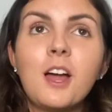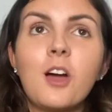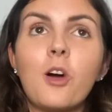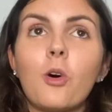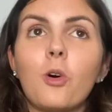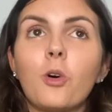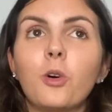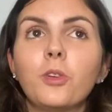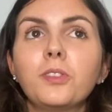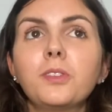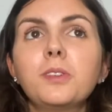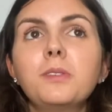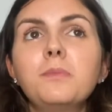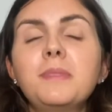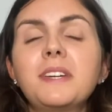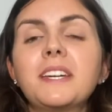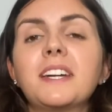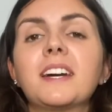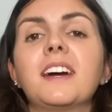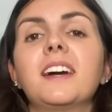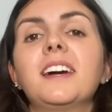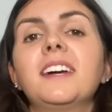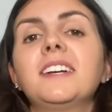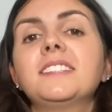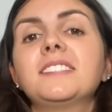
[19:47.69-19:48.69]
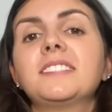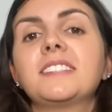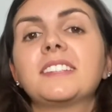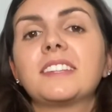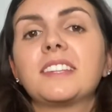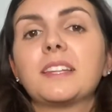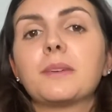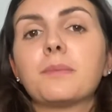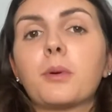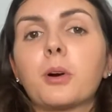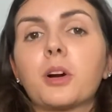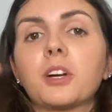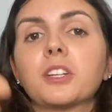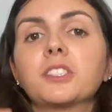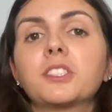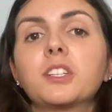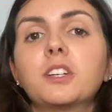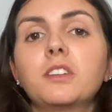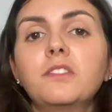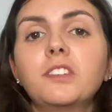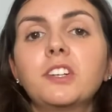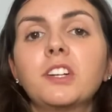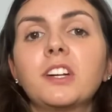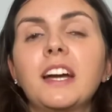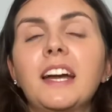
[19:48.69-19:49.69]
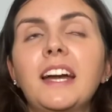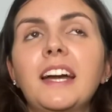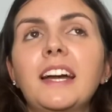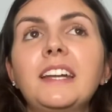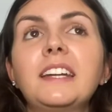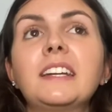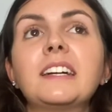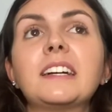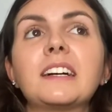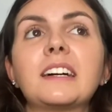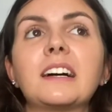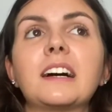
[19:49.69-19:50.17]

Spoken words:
only because the bars go over your head,